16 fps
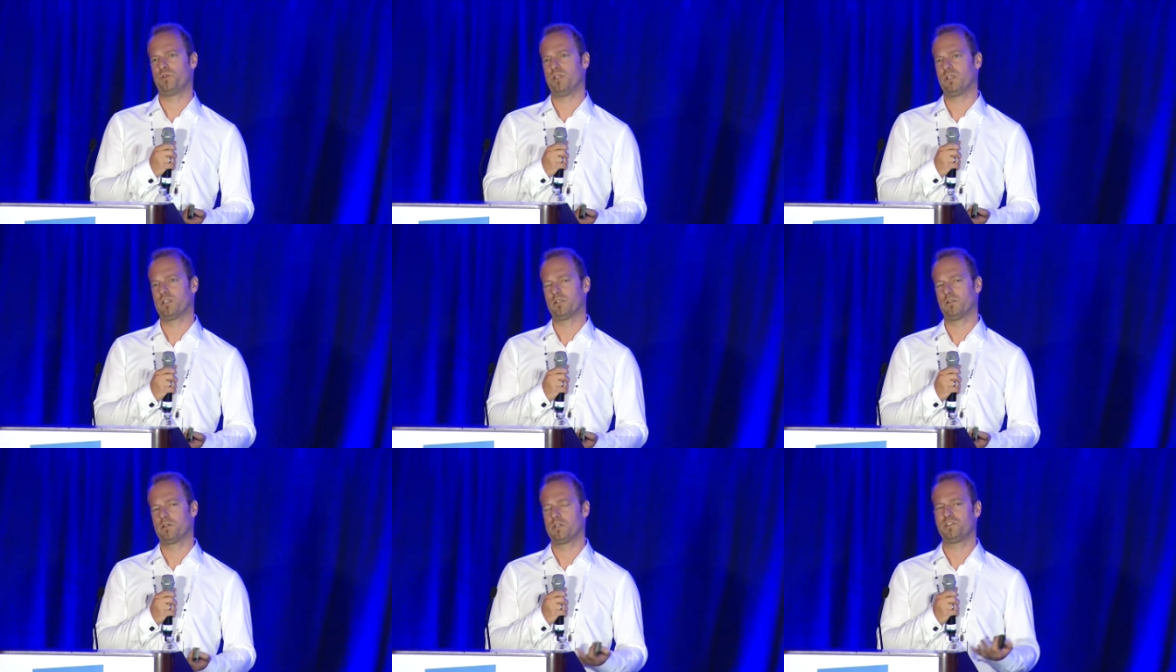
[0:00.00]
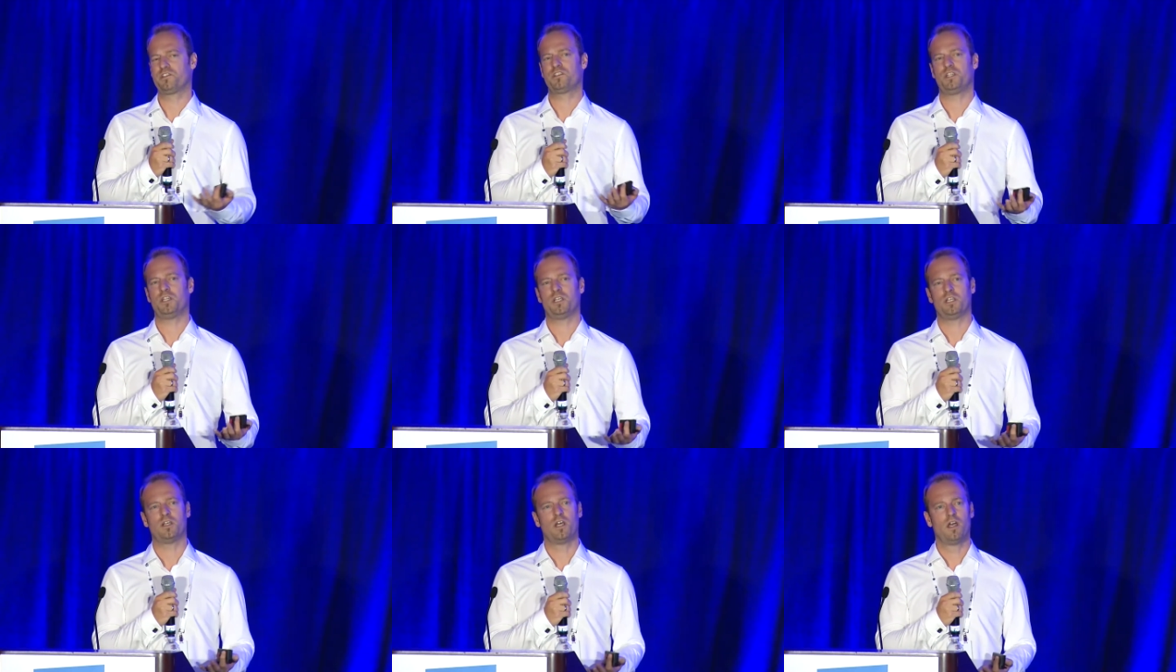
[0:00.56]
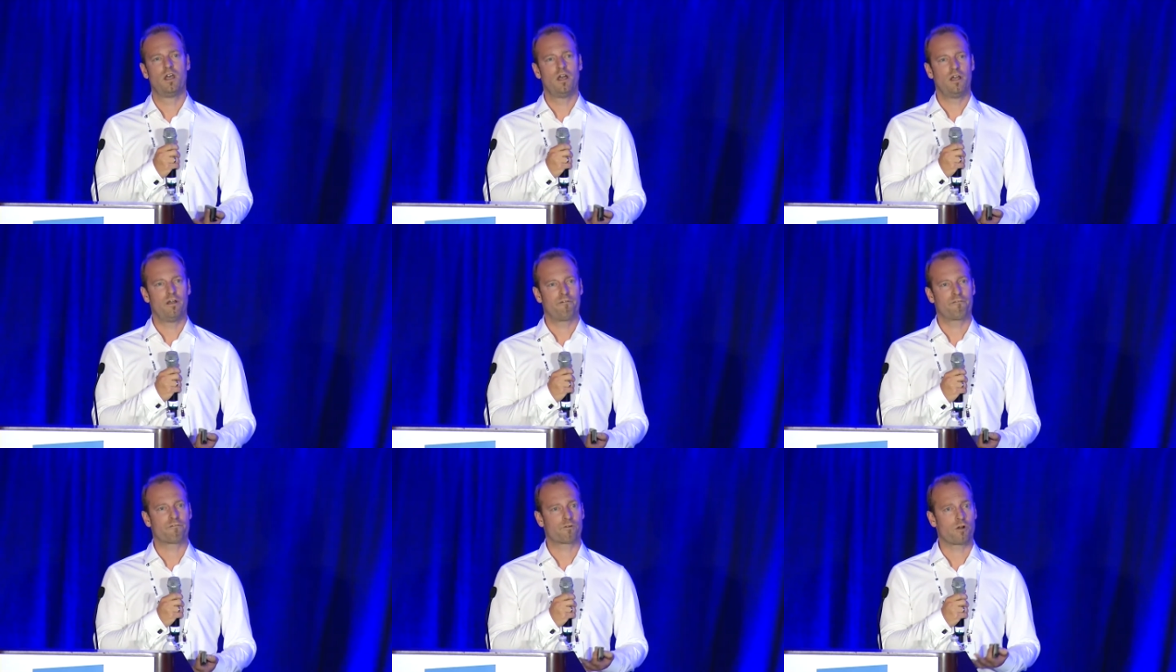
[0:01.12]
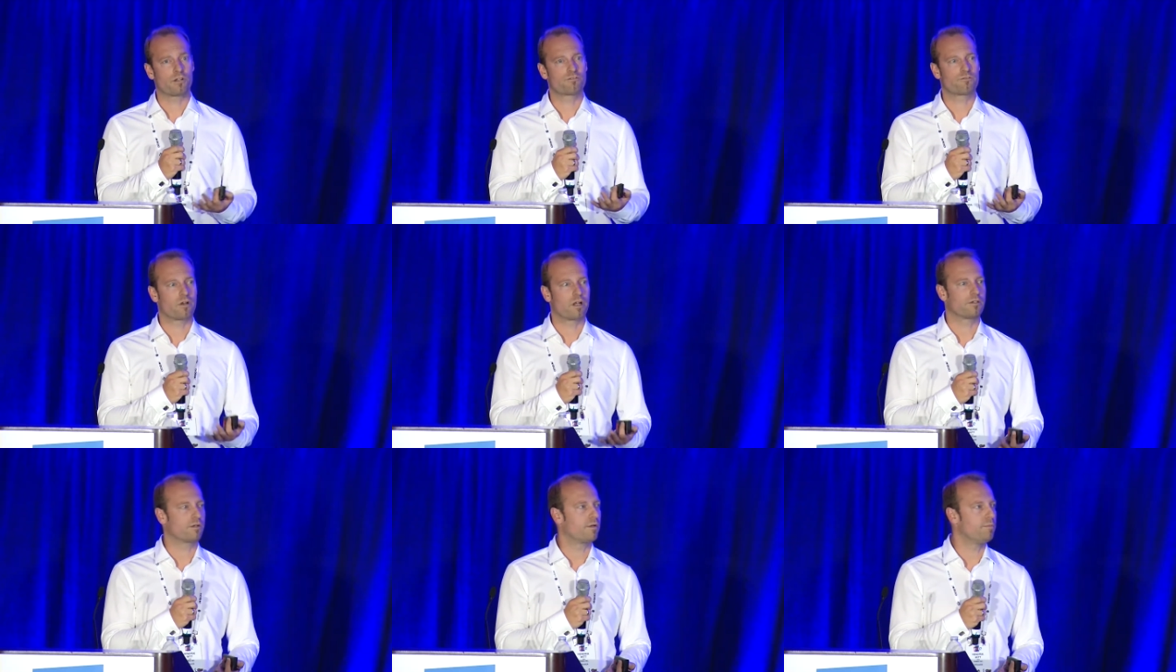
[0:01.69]
We clearly see the front
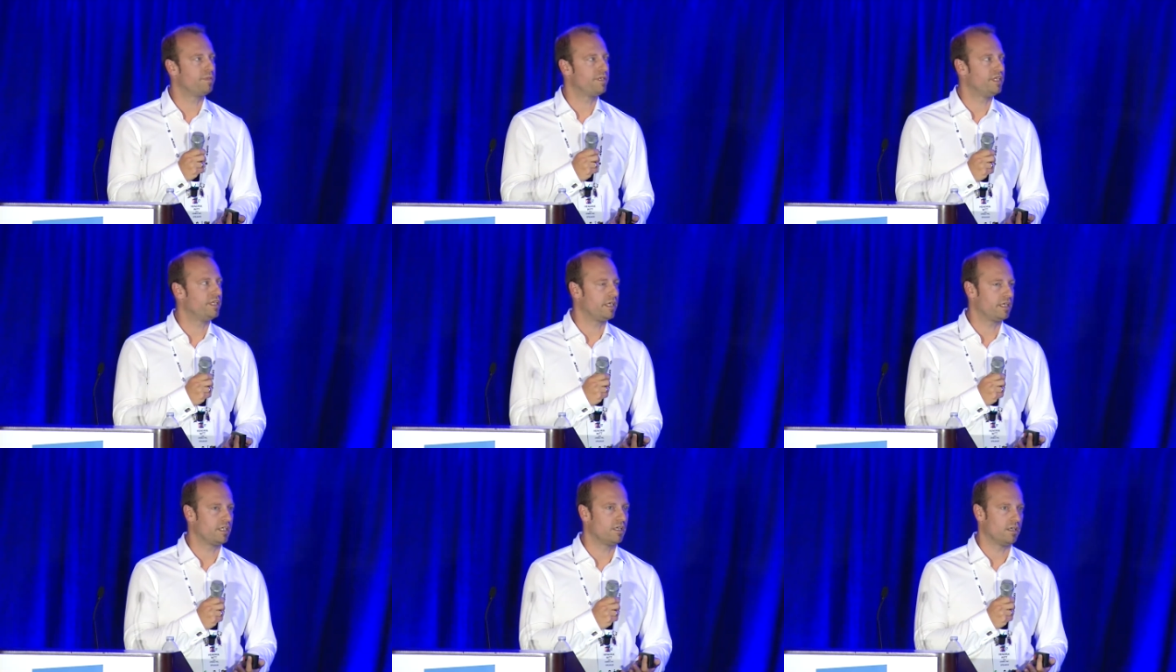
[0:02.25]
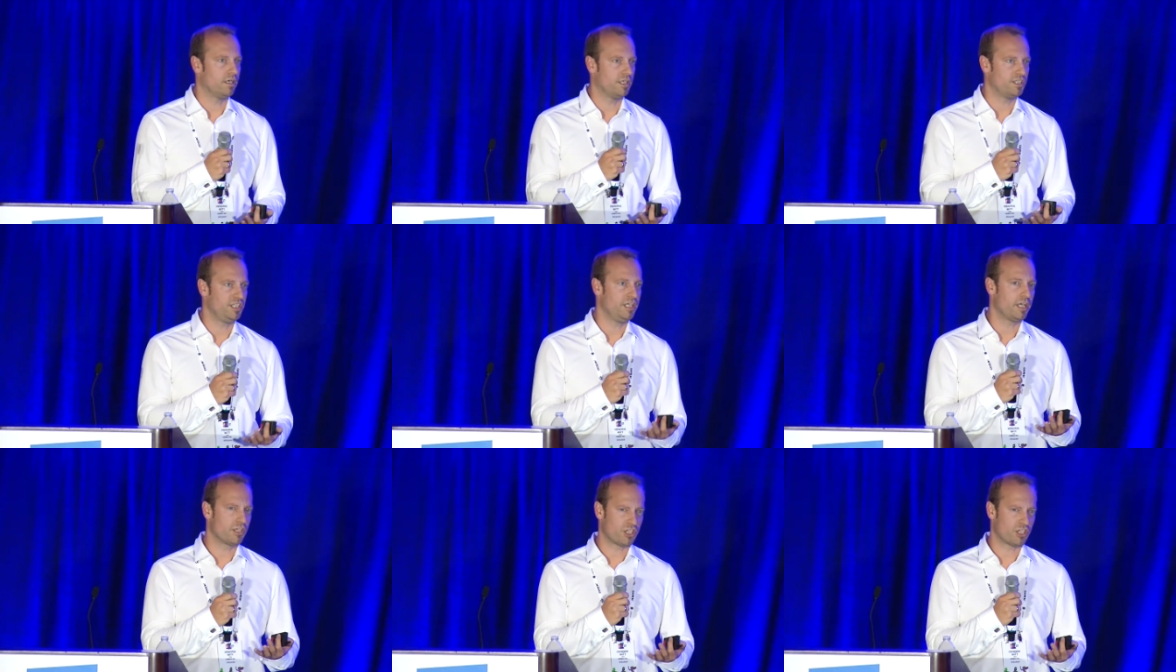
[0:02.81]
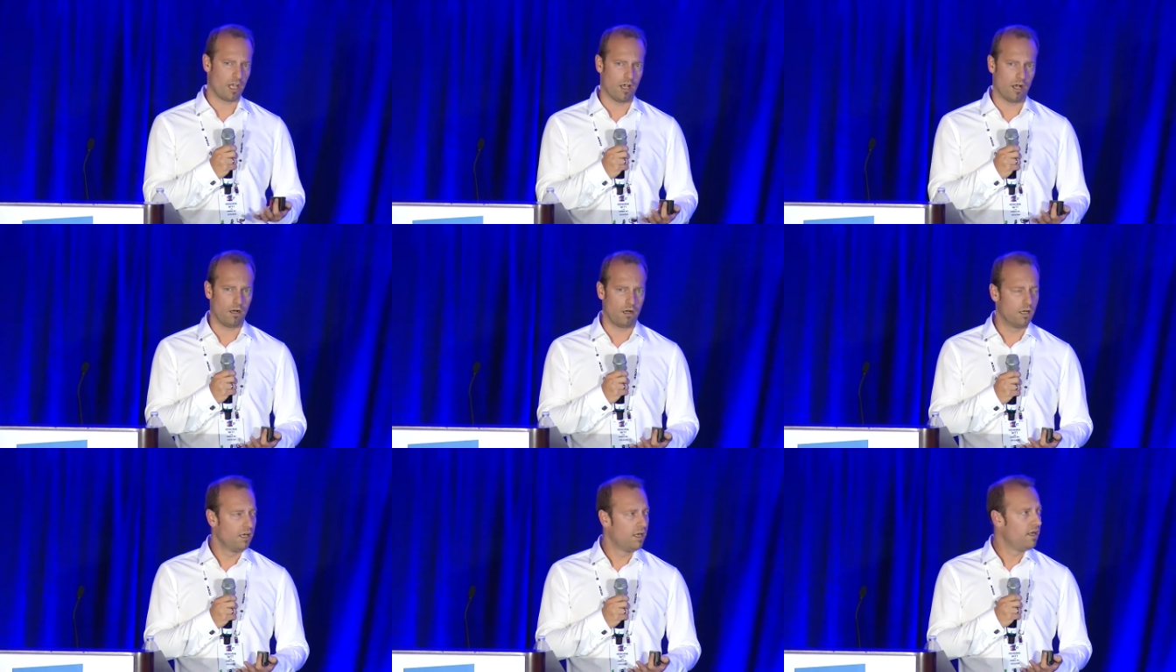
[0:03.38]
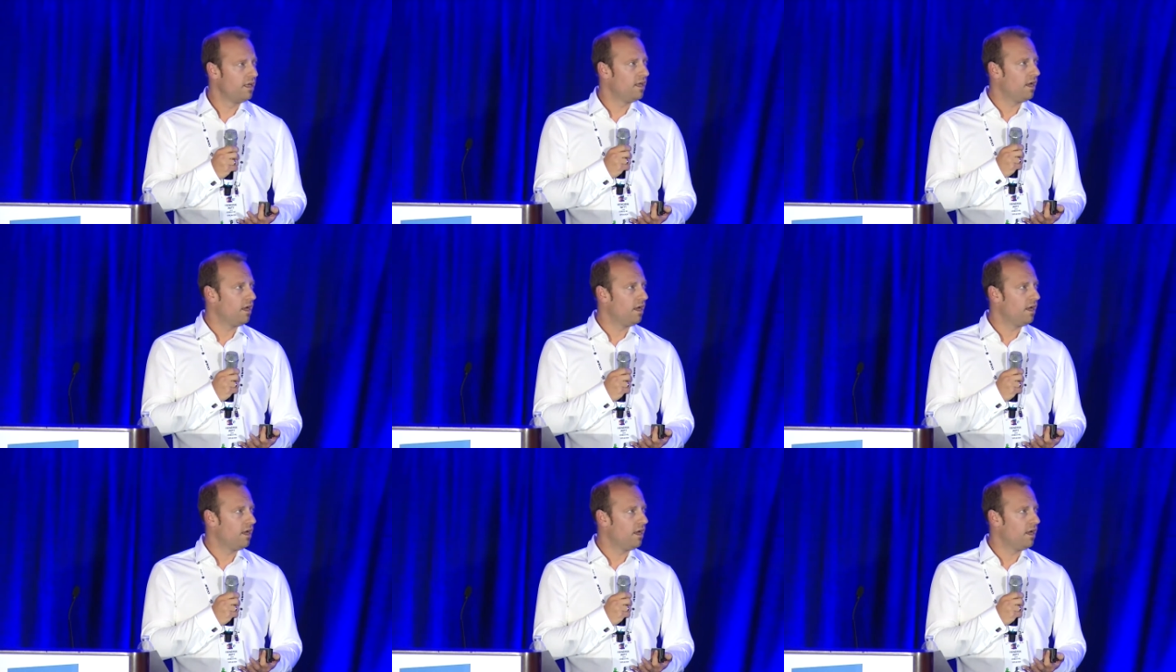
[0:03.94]
runner being uh, DHL,